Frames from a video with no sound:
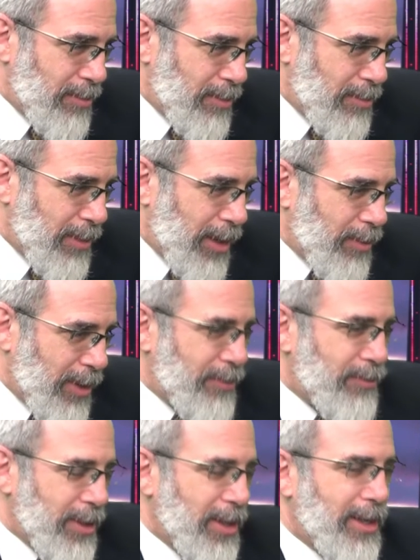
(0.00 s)
my
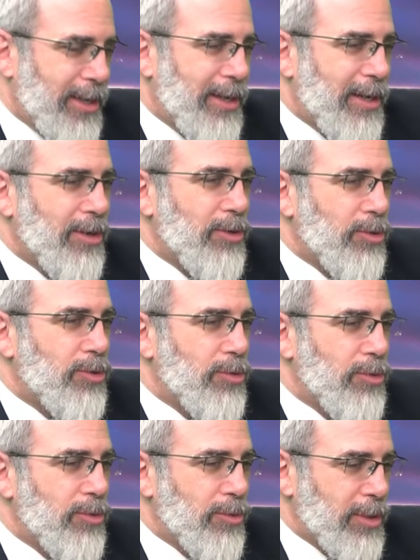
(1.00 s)
wife, Ilana,
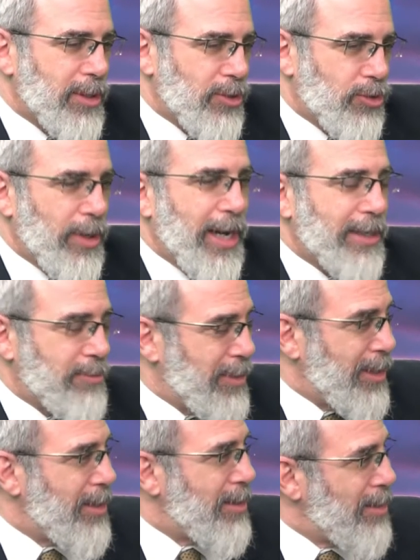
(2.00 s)
who dragged
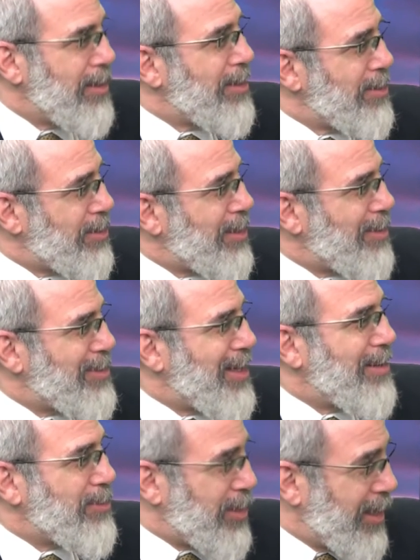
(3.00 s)
me,
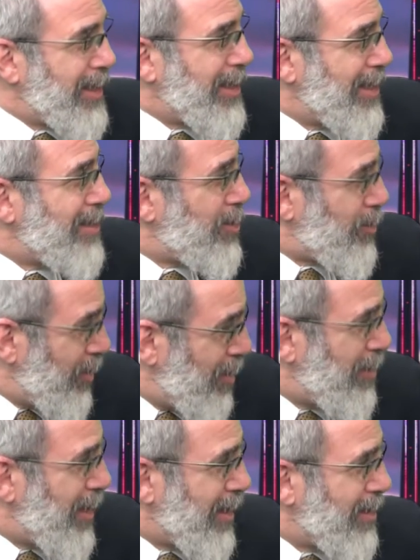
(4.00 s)
sometimes kicking and
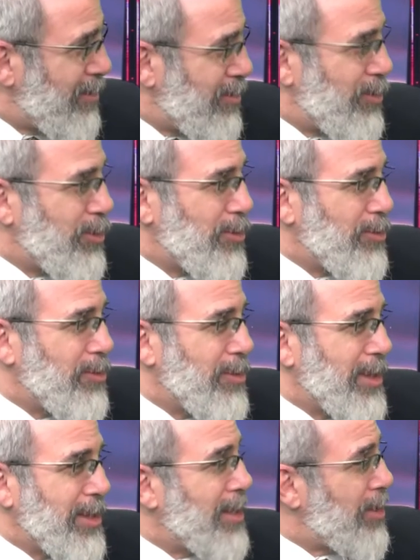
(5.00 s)
screaming,
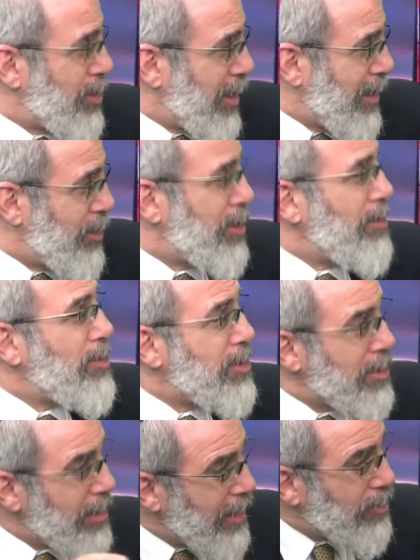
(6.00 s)
to Yiddishkeit. She
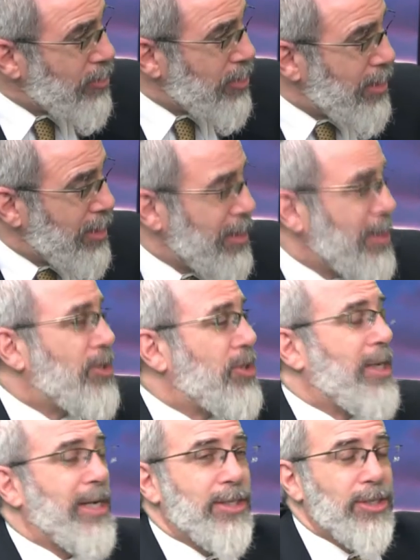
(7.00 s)
was interested in
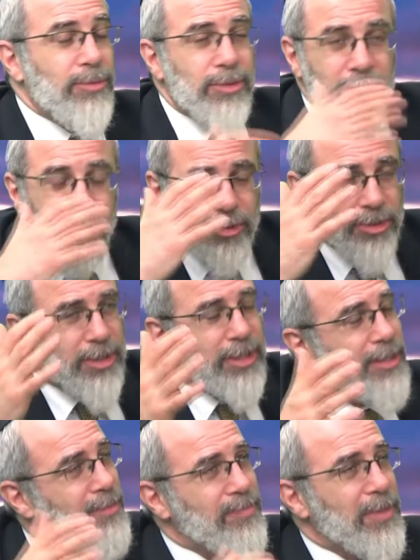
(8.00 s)
Yiddishkeit. She was
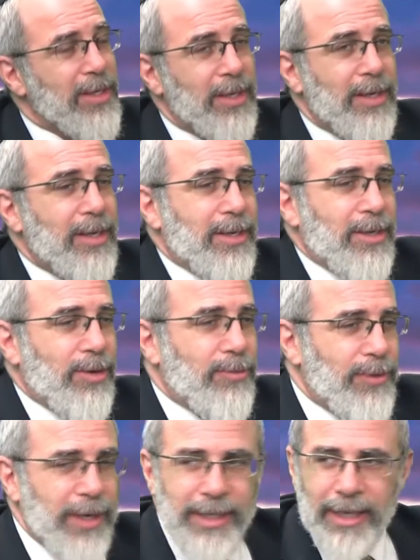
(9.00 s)
interested in,
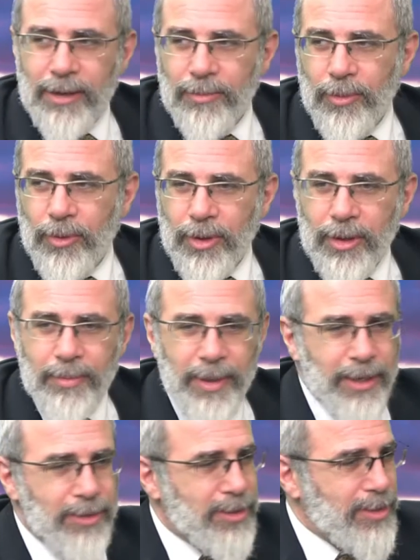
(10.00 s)
finding out more
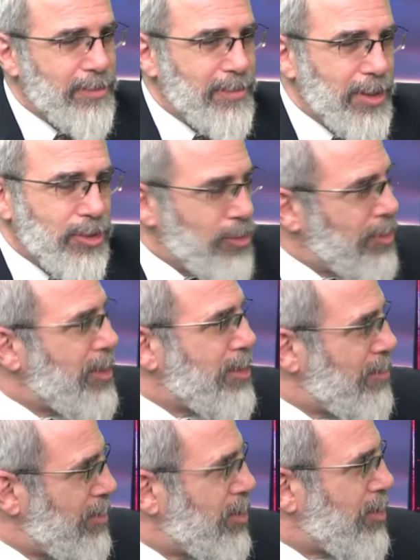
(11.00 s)
about
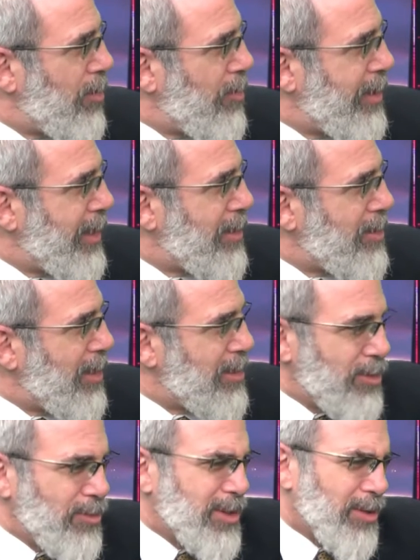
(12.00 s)
Judaism and so on.
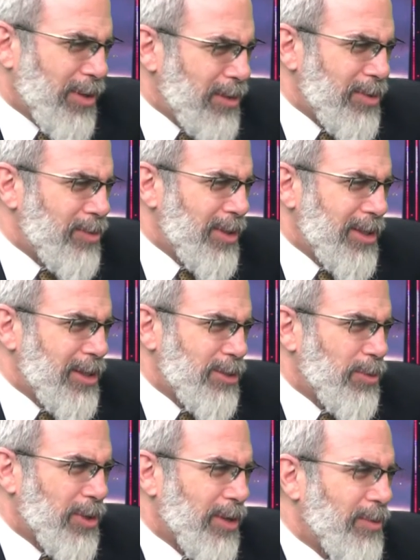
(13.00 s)
And she would say, why don't we read this
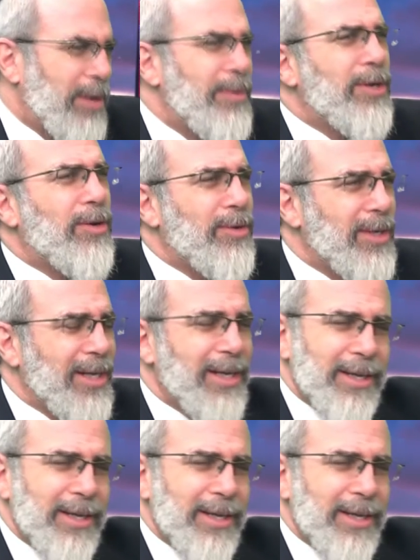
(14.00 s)
book? And why don't we go to...